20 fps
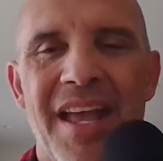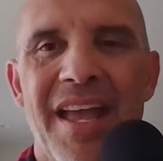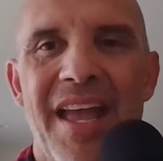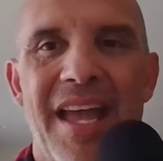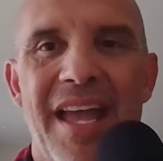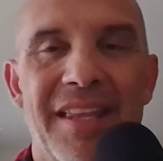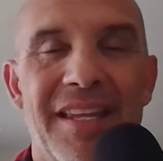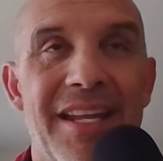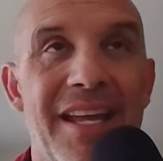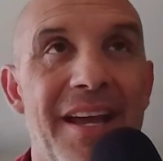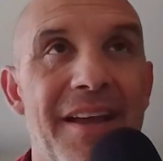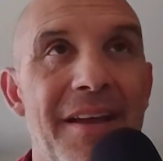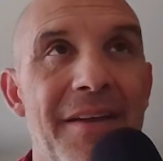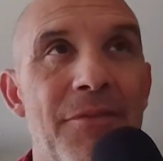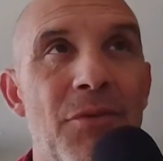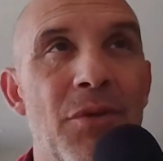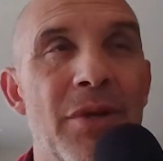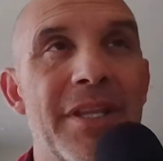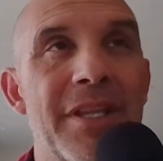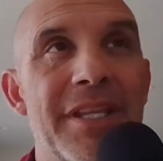Anthony,
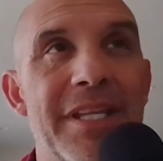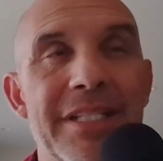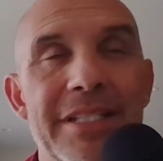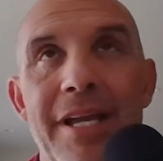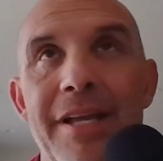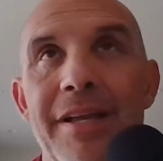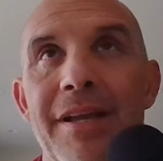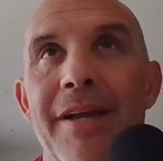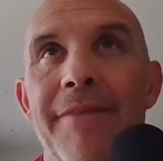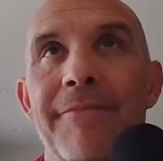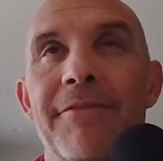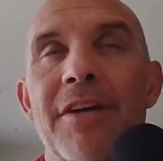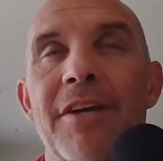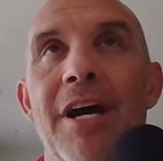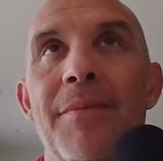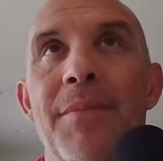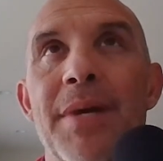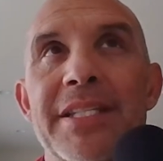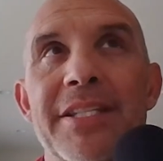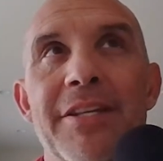one of the things I've
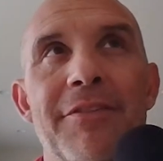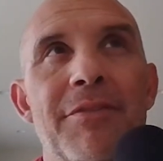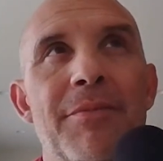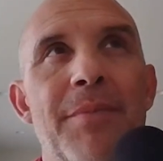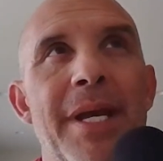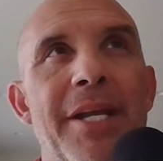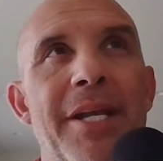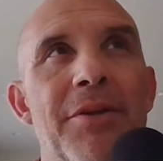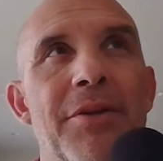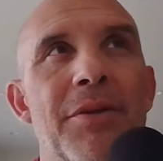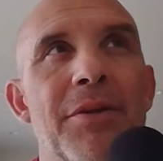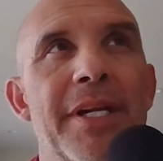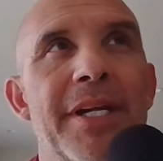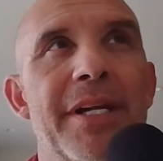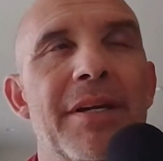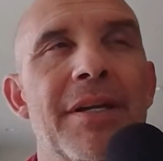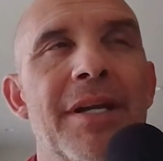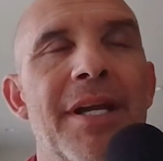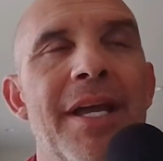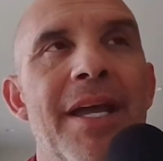caught myself in my
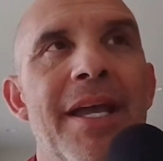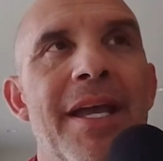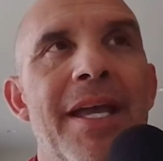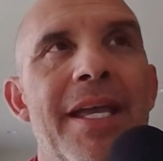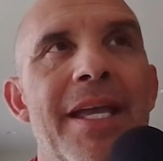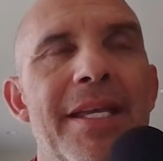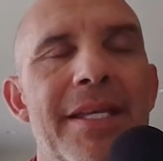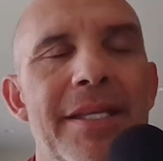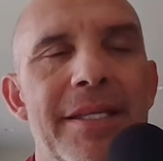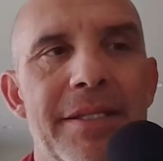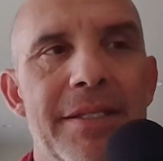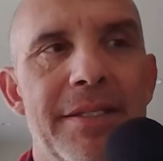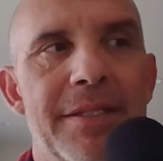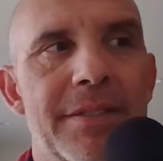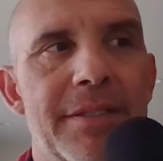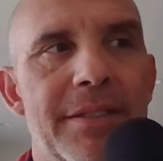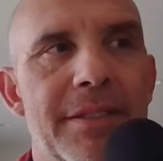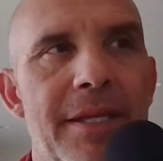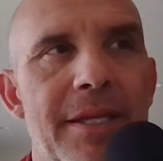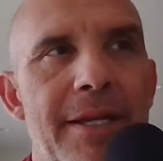career
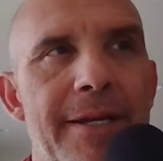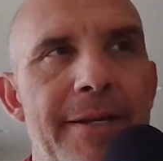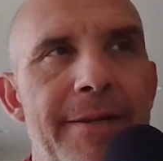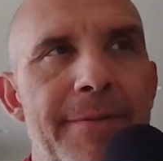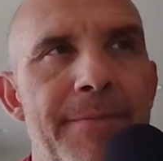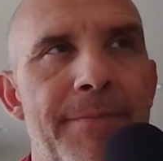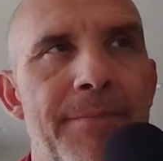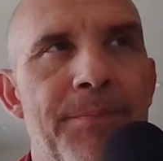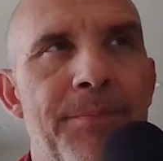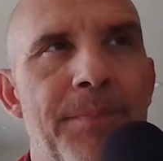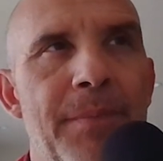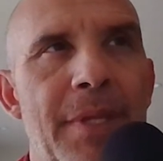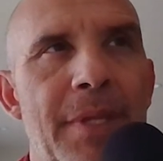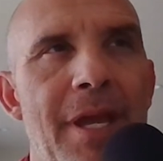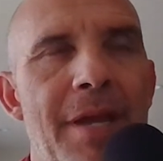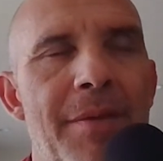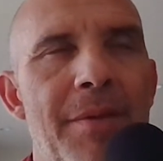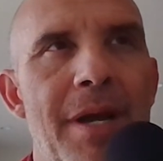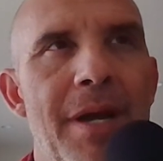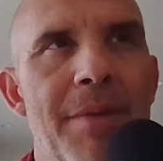is
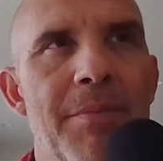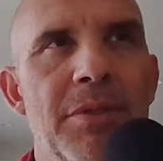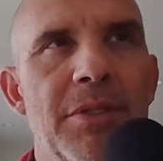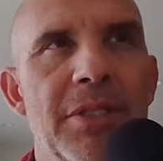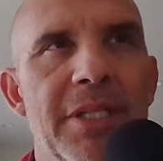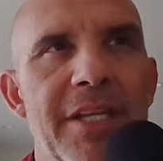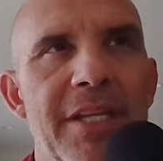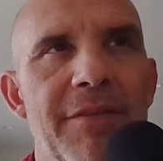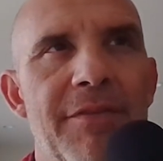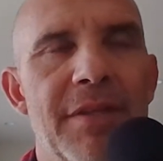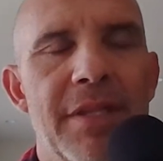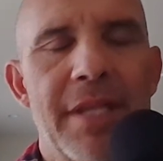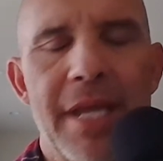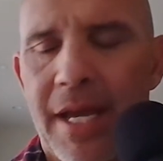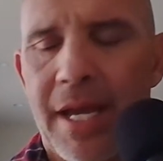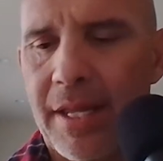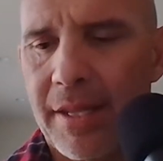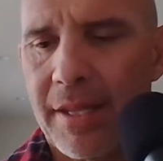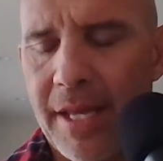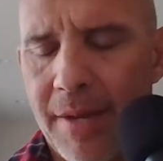I believe in
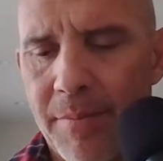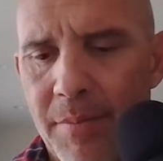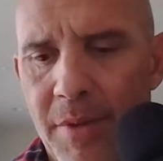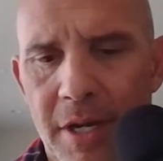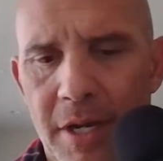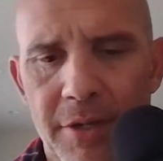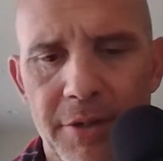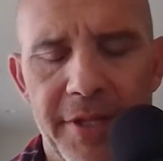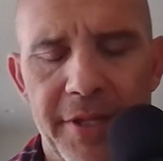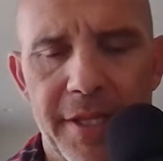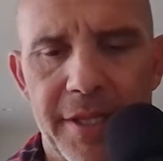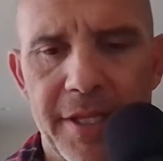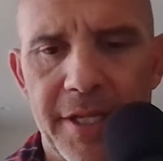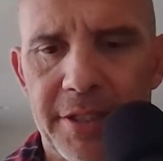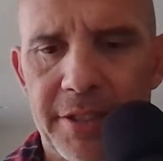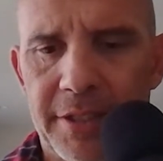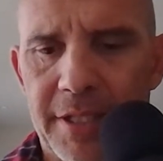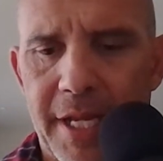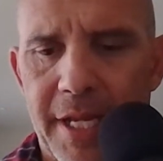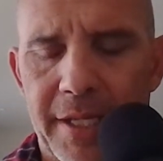that model that
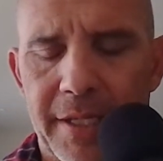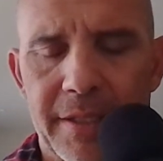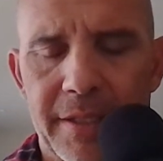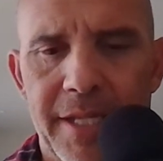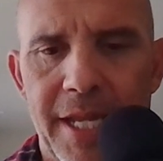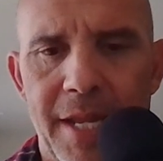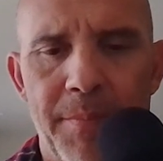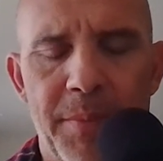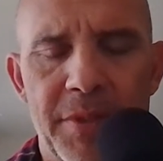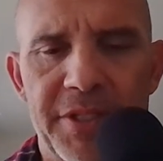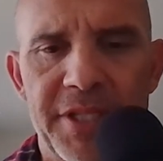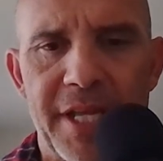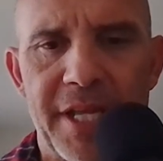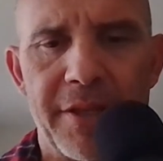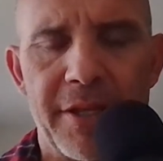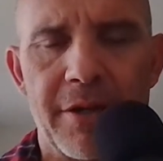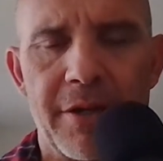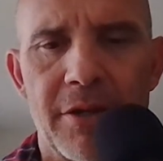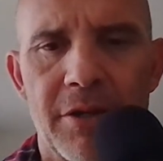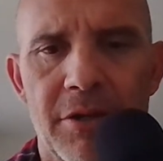there's like
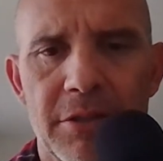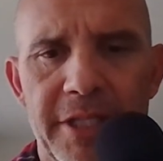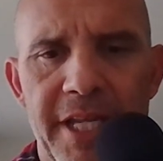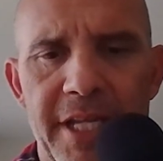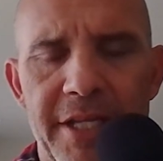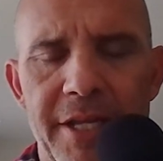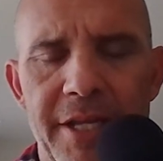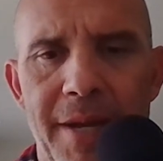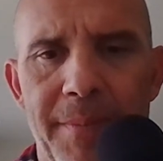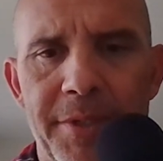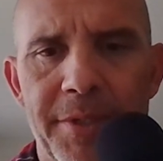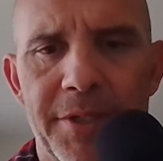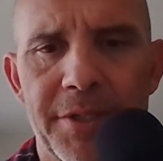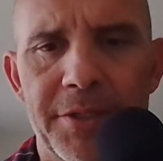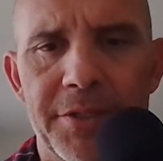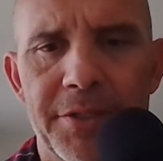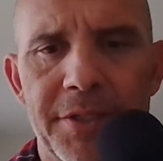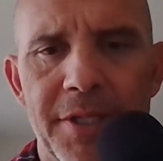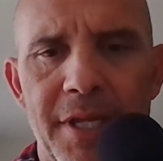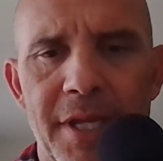10% that are early
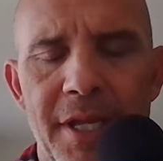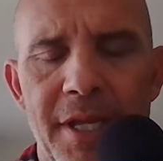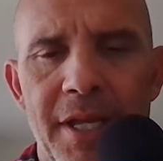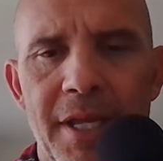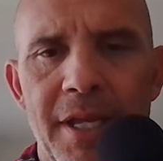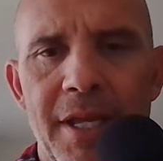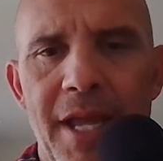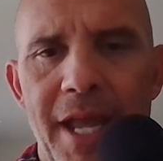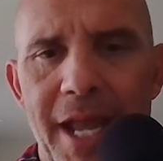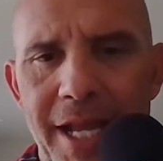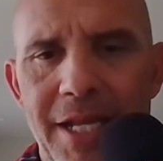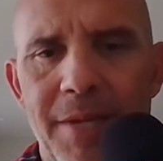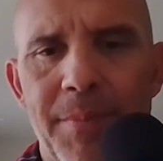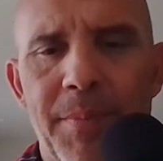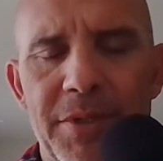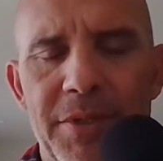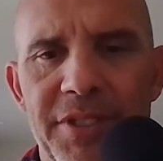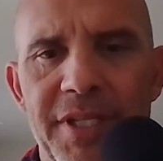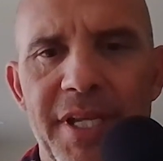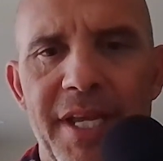adopters,
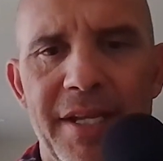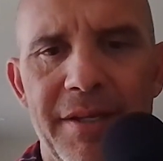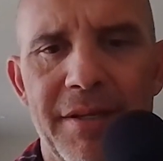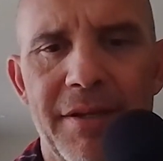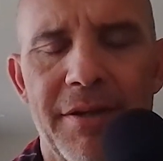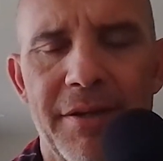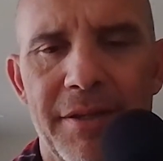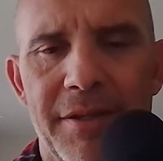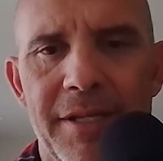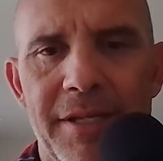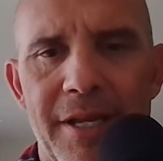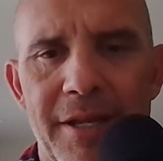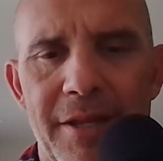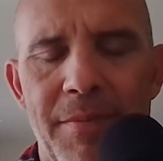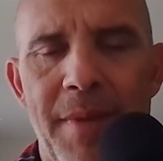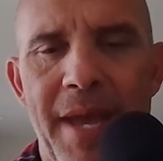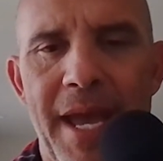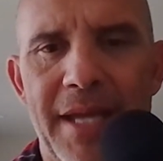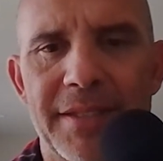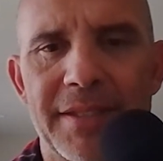80% are the kind of
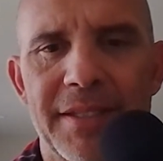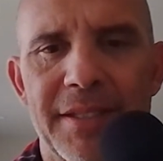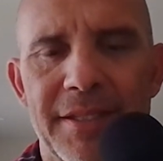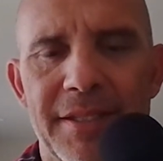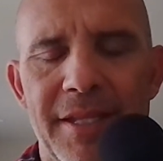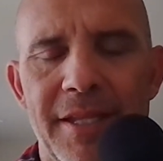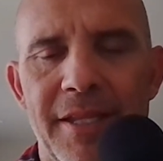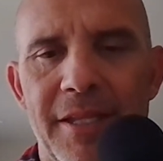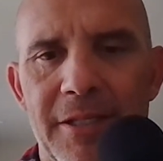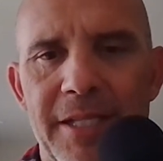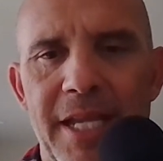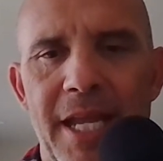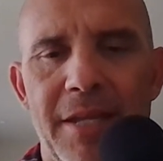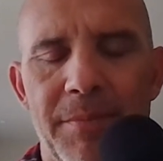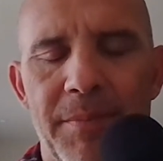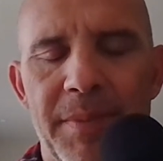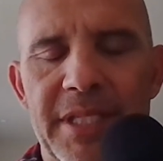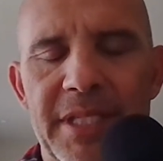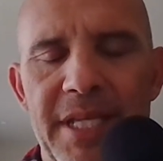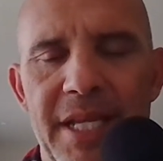the masses, and then there's
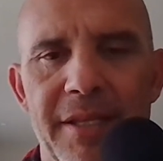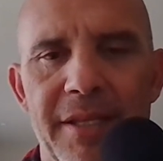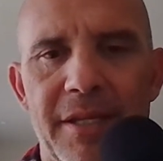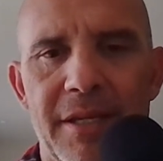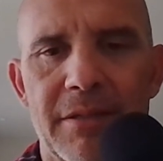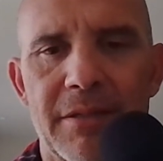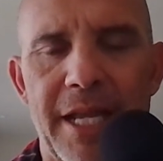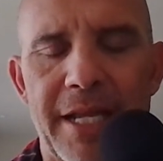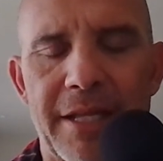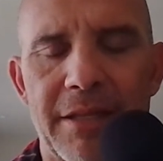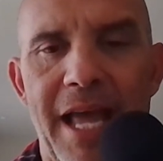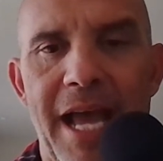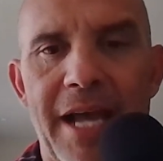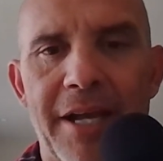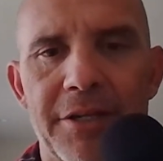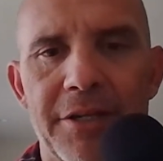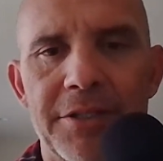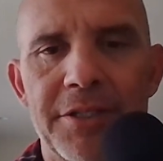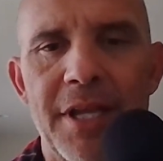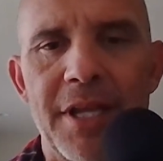10% that are like
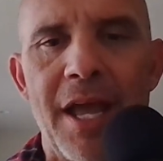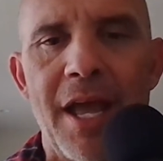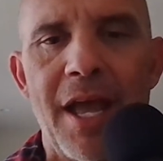laggards.